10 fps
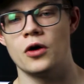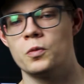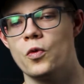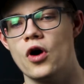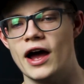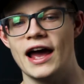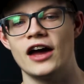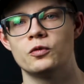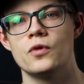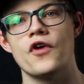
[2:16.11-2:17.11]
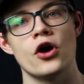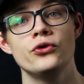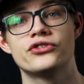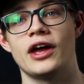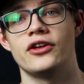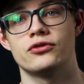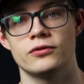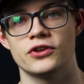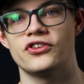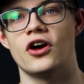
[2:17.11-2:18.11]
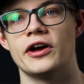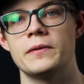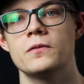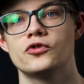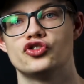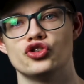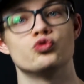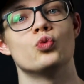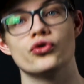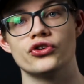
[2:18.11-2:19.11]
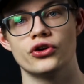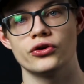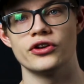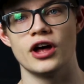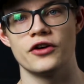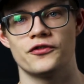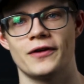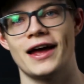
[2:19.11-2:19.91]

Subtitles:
What I had with HostGator at the time just wasn't good enough,